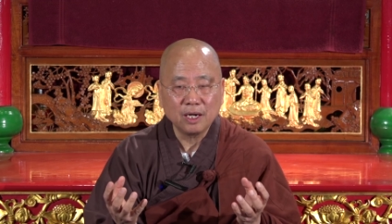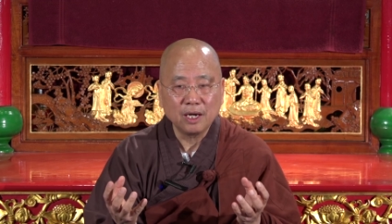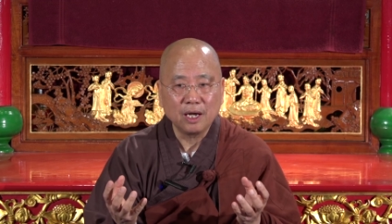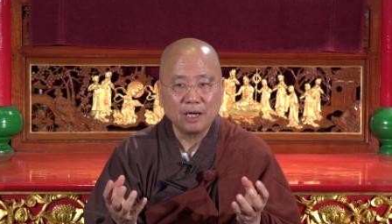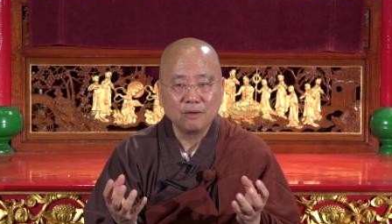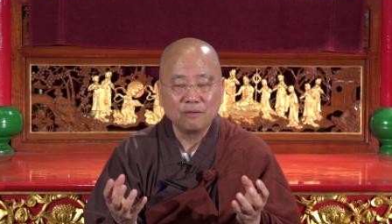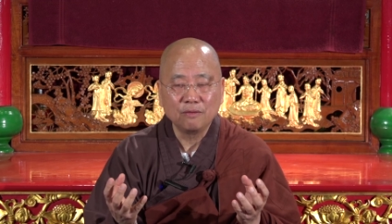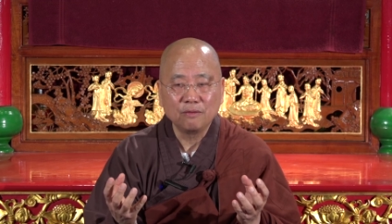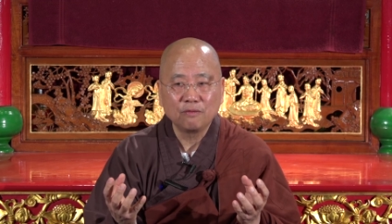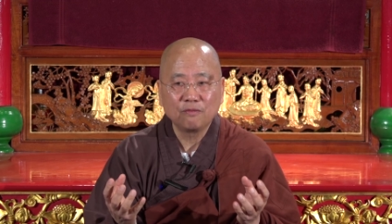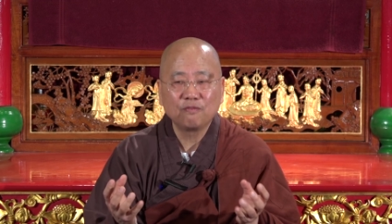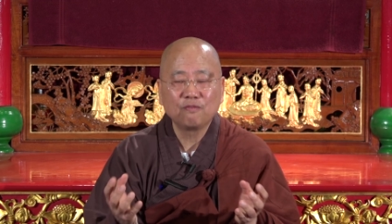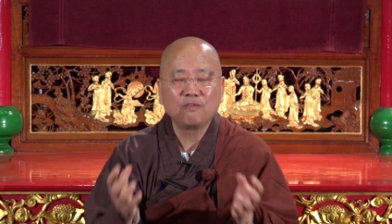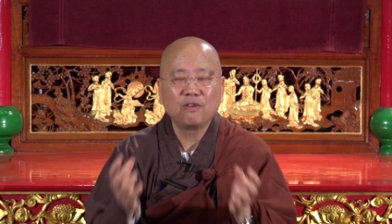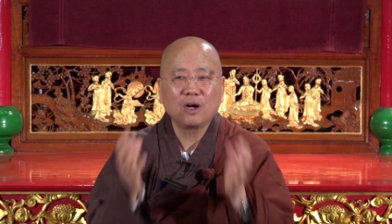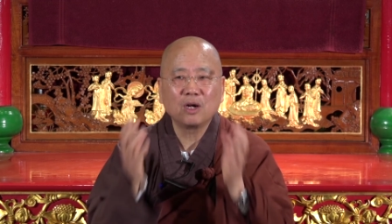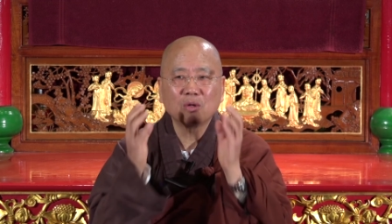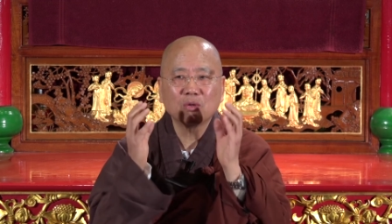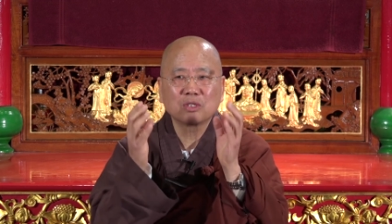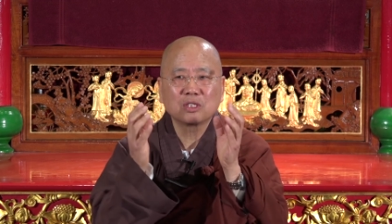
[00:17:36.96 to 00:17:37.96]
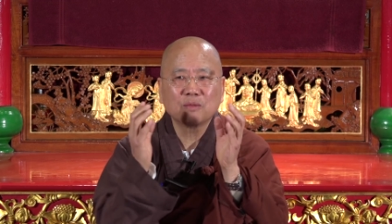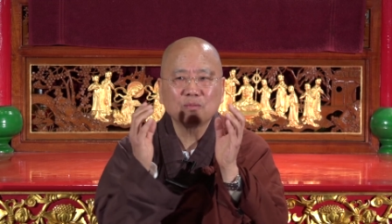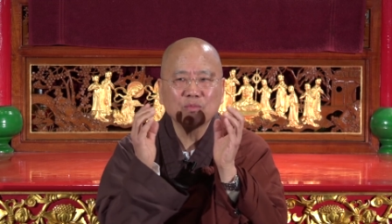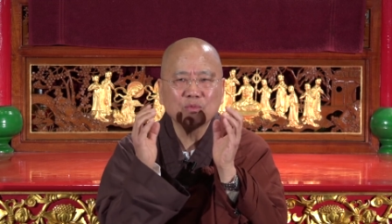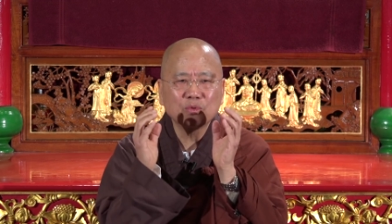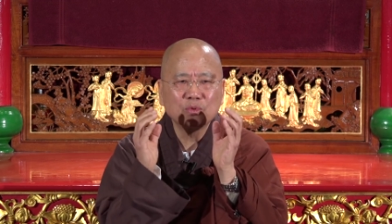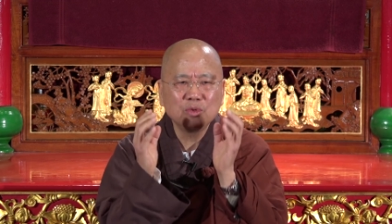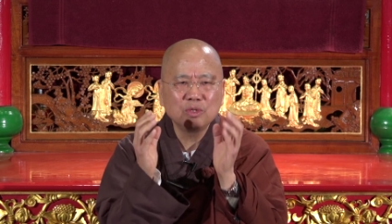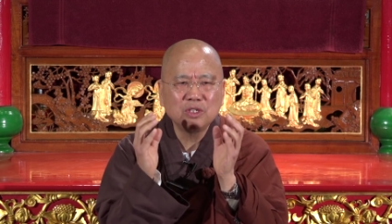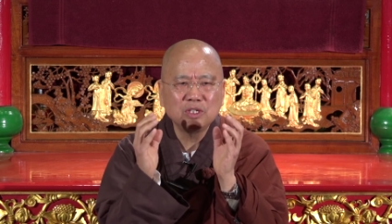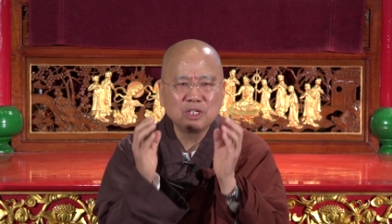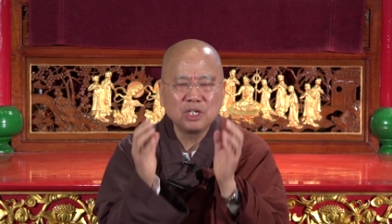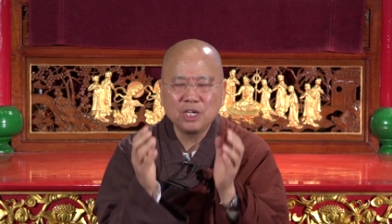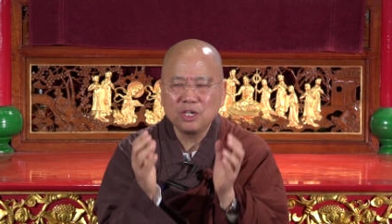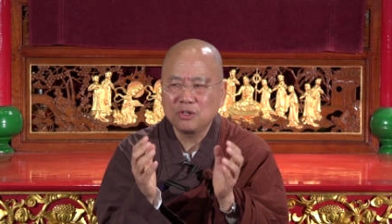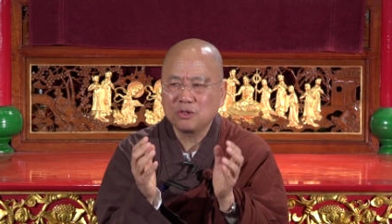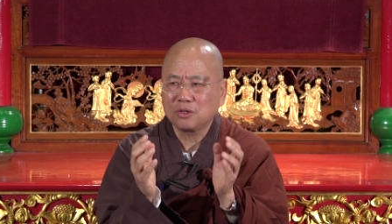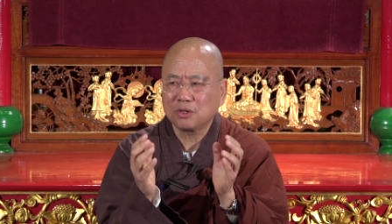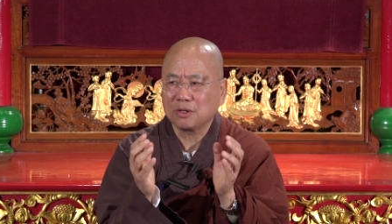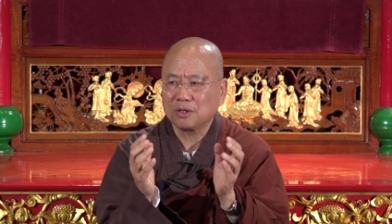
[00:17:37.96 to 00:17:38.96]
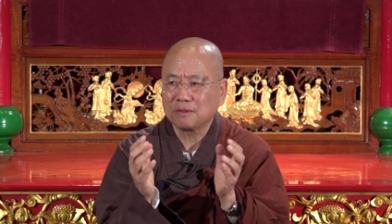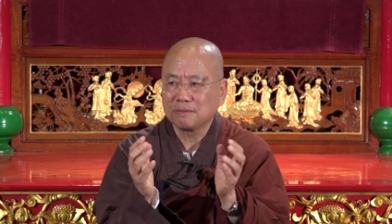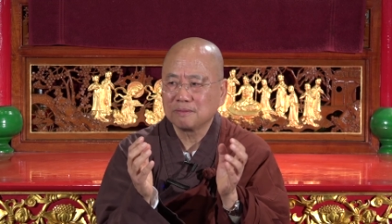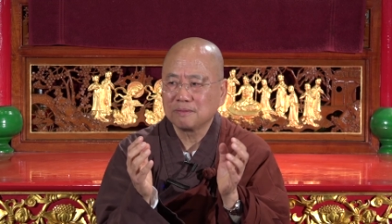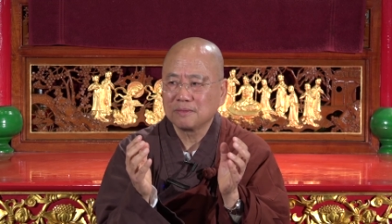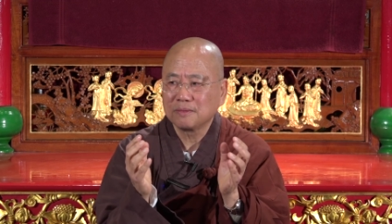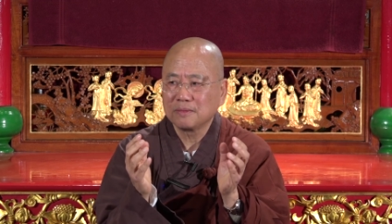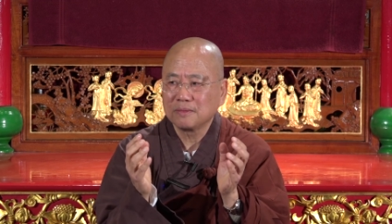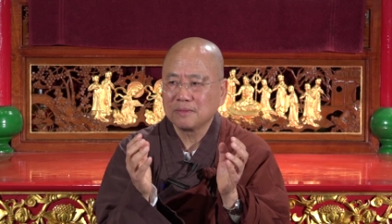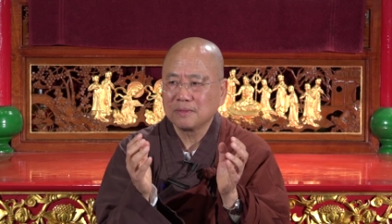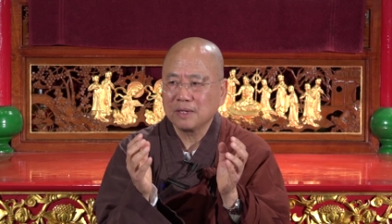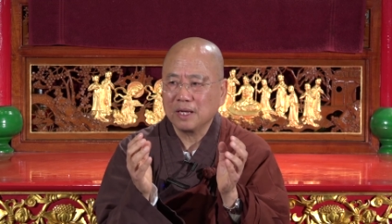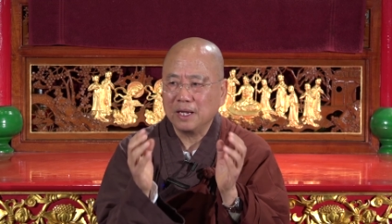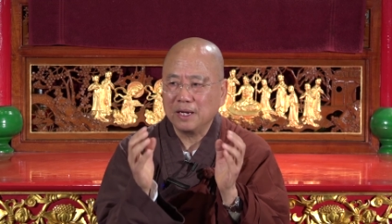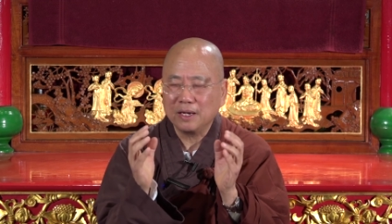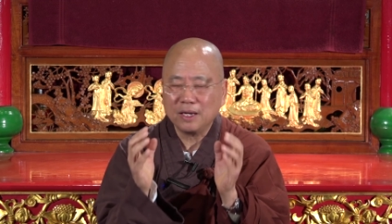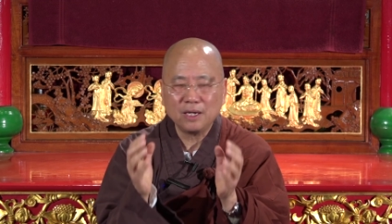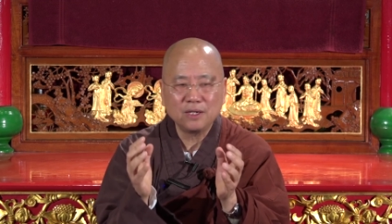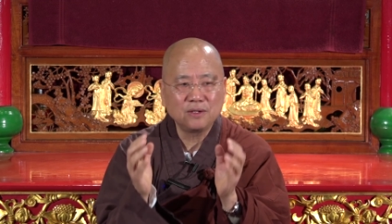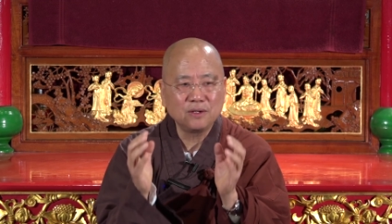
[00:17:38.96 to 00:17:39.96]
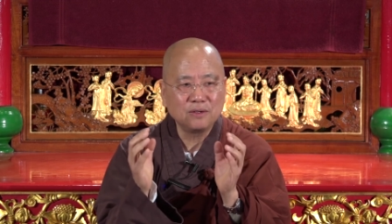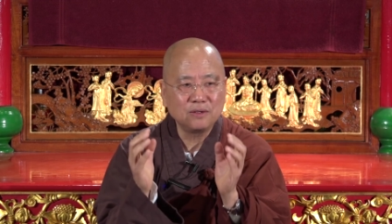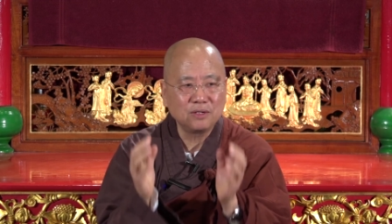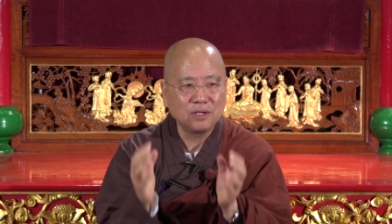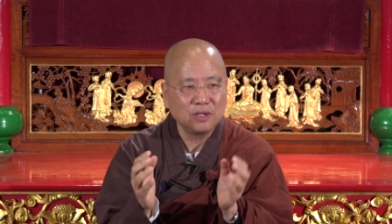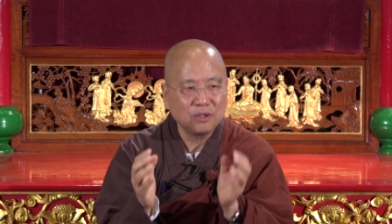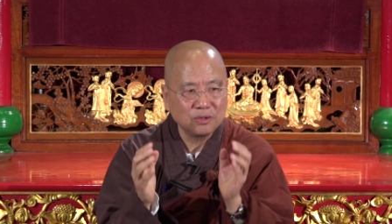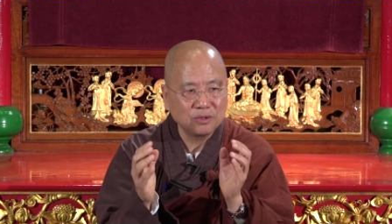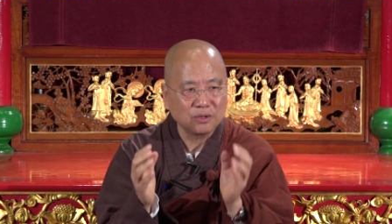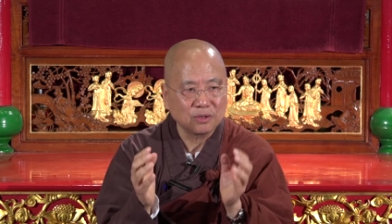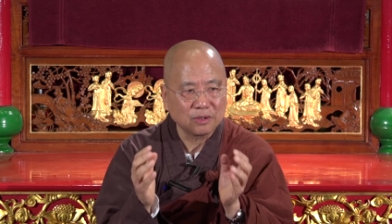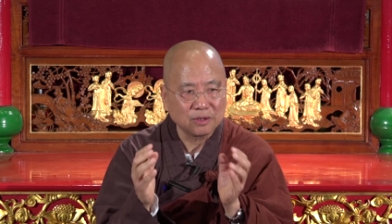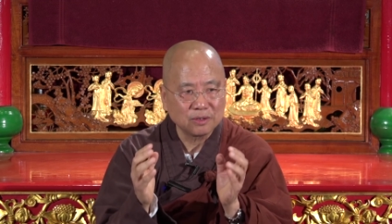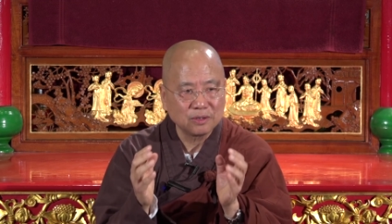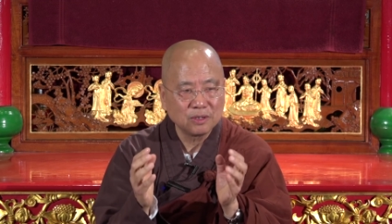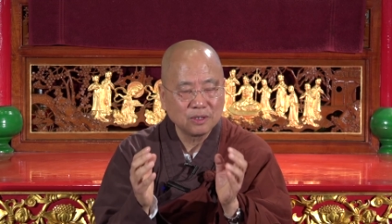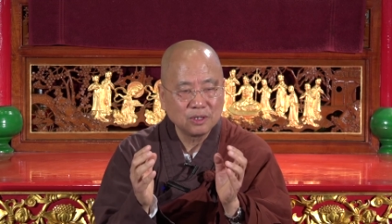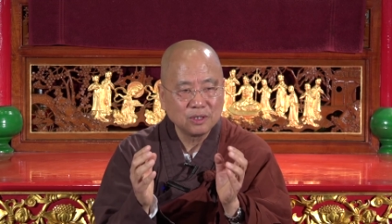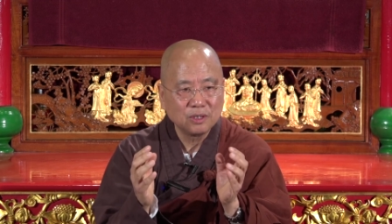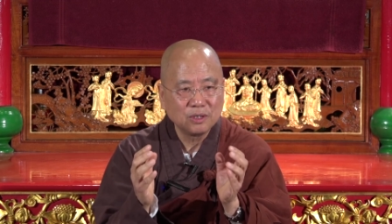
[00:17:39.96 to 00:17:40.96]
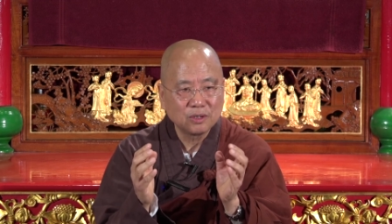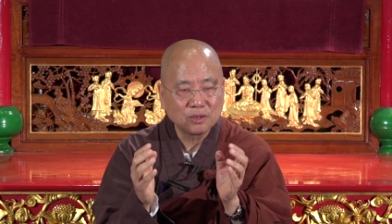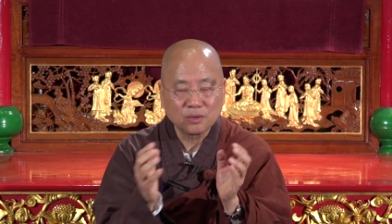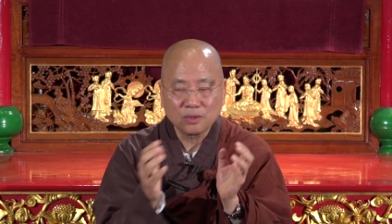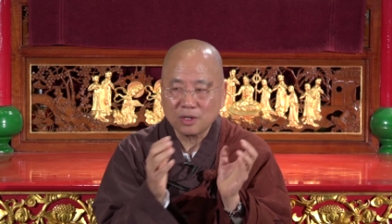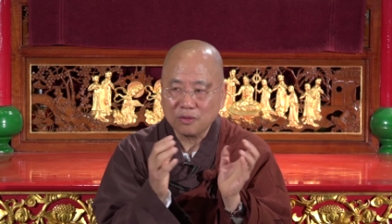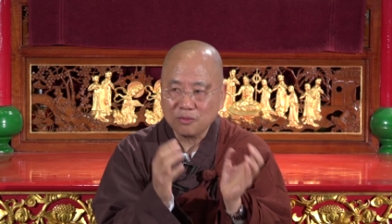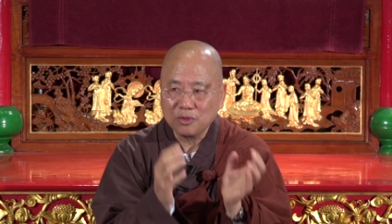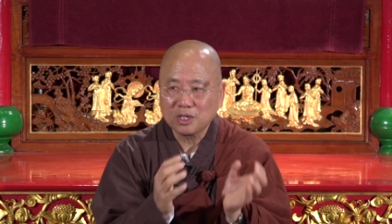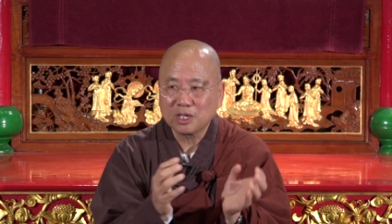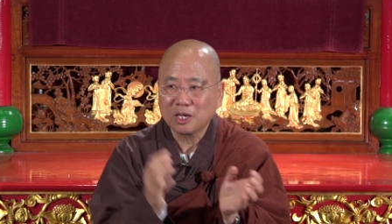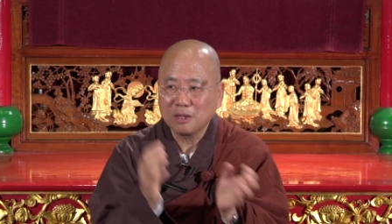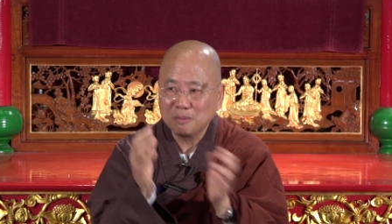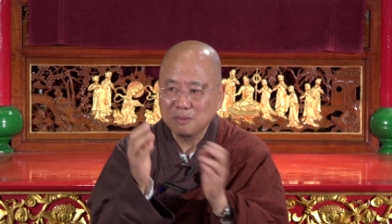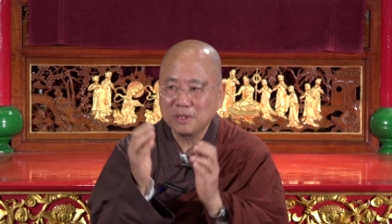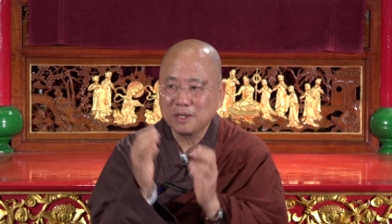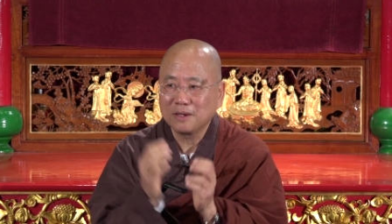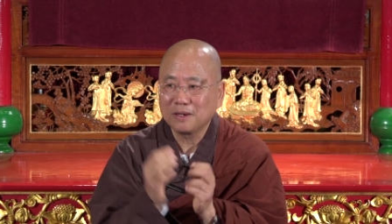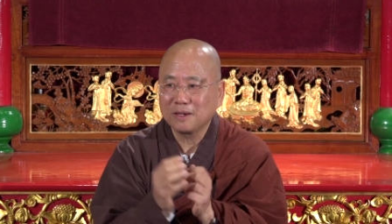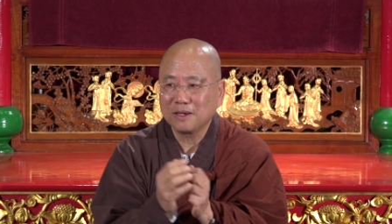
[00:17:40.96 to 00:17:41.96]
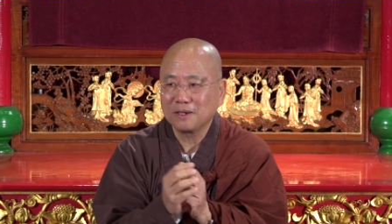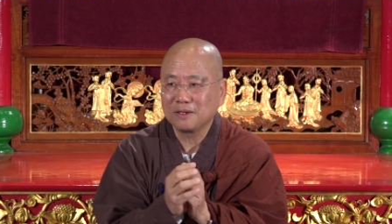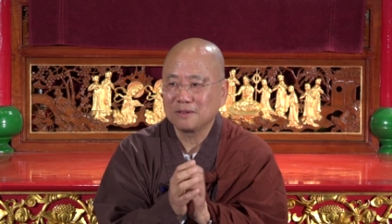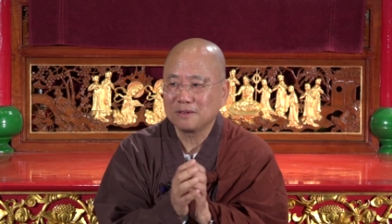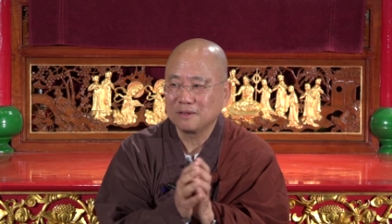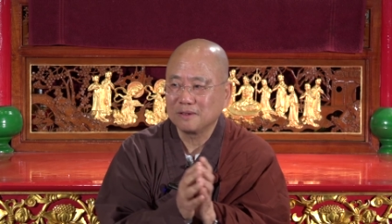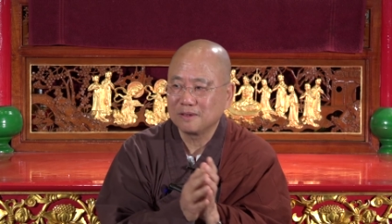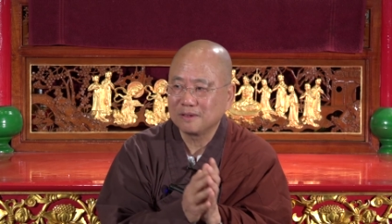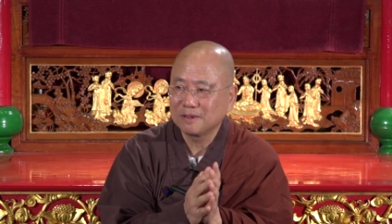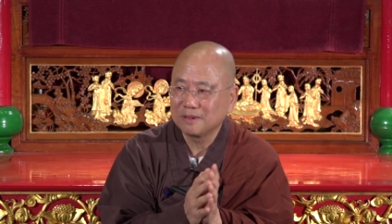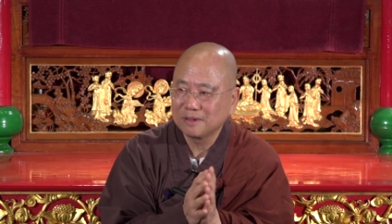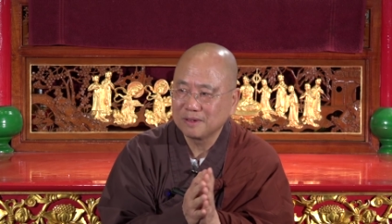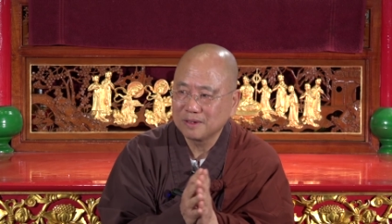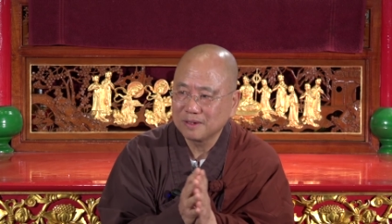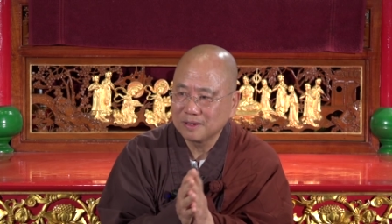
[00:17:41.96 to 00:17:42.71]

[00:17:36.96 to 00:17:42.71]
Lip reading: and follow some good teacher, enlightened teacher, so that we can be enlightened.